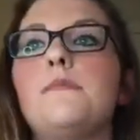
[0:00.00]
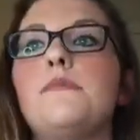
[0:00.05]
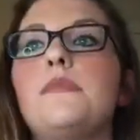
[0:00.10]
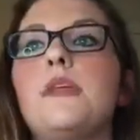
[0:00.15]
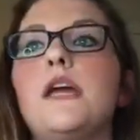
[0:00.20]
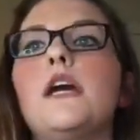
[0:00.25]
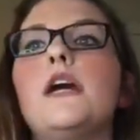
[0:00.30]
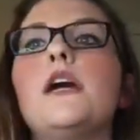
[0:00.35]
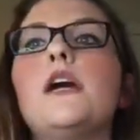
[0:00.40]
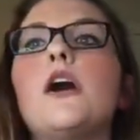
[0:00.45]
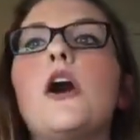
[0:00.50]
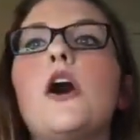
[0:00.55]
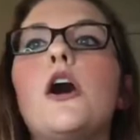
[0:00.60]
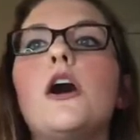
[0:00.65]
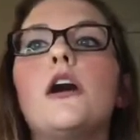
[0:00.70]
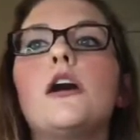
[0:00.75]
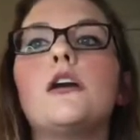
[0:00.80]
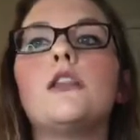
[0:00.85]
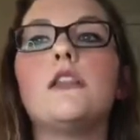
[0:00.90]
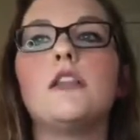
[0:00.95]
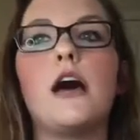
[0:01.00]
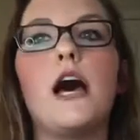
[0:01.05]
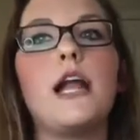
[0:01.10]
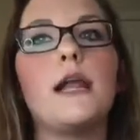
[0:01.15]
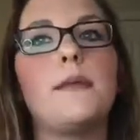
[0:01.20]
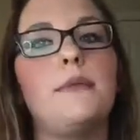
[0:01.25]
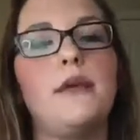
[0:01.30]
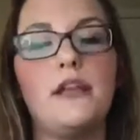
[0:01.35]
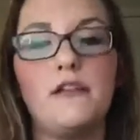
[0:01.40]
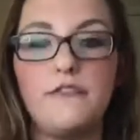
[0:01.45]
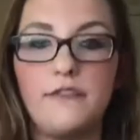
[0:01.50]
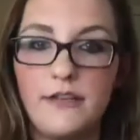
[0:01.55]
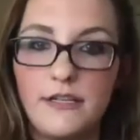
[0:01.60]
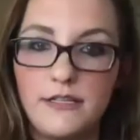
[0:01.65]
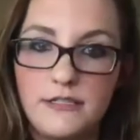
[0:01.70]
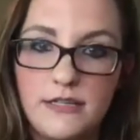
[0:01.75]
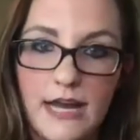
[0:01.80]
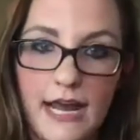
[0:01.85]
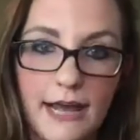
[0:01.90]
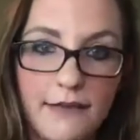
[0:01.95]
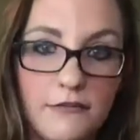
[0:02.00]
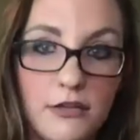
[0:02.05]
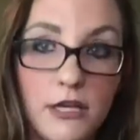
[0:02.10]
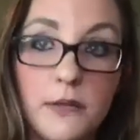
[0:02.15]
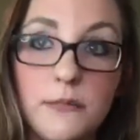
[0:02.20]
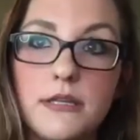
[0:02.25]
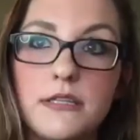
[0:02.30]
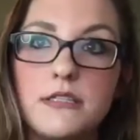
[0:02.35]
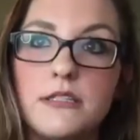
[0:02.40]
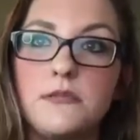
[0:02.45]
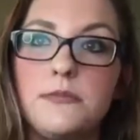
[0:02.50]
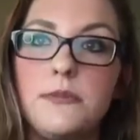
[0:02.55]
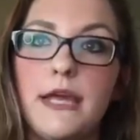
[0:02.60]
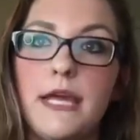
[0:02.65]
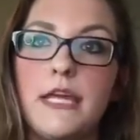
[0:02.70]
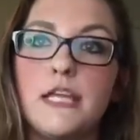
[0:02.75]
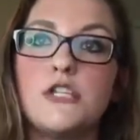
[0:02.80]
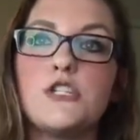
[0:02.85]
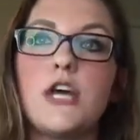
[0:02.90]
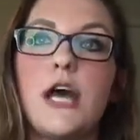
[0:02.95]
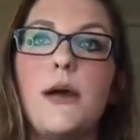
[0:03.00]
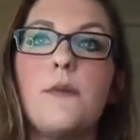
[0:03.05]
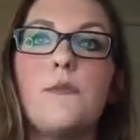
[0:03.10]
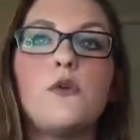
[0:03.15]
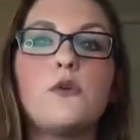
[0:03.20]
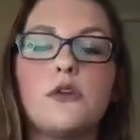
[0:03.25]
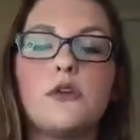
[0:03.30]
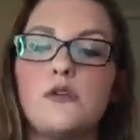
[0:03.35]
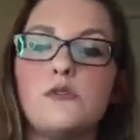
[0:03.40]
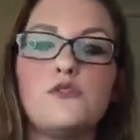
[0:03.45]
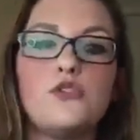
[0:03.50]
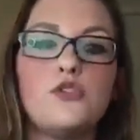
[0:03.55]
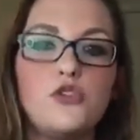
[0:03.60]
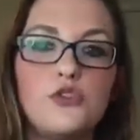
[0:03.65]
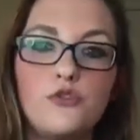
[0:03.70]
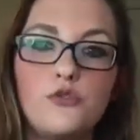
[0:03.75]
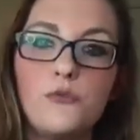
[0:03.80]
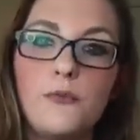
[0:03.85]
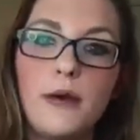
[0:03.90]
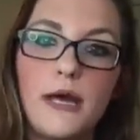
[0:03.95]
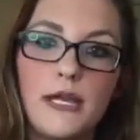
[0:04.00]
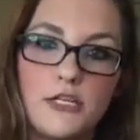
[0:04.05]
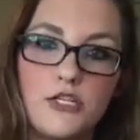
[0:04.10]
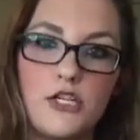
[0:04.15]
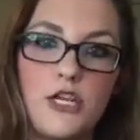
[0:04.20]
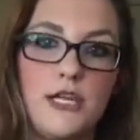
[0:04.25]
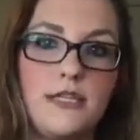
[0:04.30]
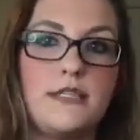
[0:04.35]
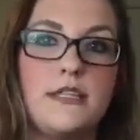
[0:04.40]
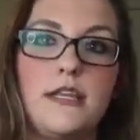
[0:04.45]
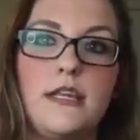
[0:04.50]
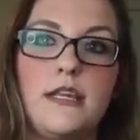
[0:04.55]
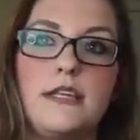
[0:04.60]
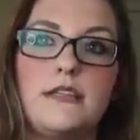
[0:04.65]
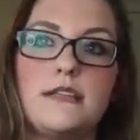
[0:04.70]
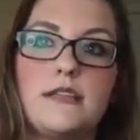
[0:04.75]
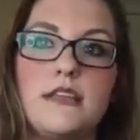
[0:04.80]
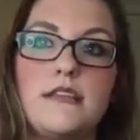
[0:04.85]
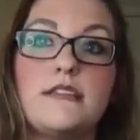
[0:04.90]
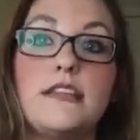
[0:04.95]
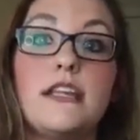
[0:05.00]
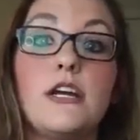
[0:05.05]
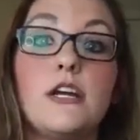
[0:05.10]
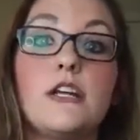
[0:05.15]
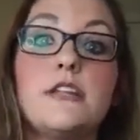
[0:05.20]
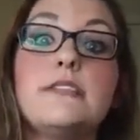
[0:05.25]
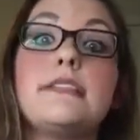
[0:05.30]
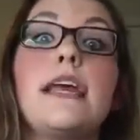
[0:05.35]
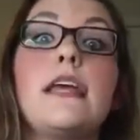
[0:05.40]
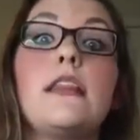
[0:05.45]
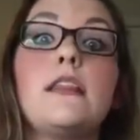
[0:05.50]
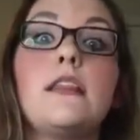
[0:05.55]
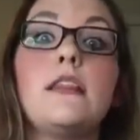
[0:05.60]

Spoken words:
There are a lot of benefits to having a business page. I won't go too much into this because there is a